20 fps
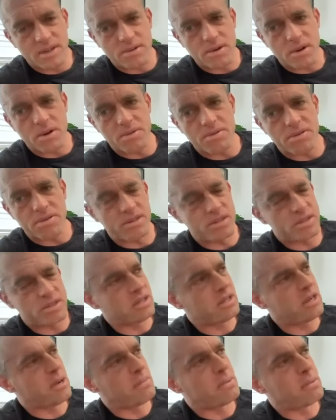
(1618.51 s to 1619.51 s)
growth in
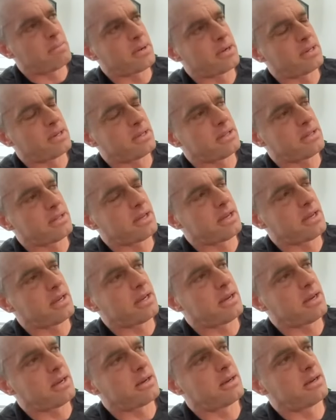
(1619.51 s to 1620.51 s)
just a couple months, and
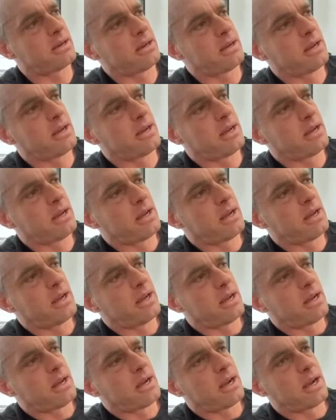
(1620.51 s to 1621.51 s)
then uh,
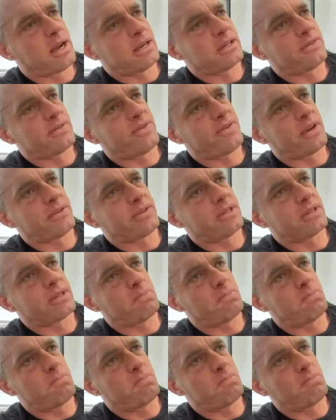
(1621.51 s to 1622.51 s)
I just felt
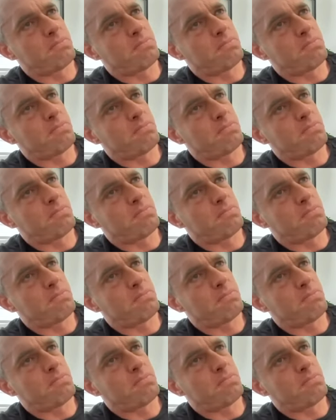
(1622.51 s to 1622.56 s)
this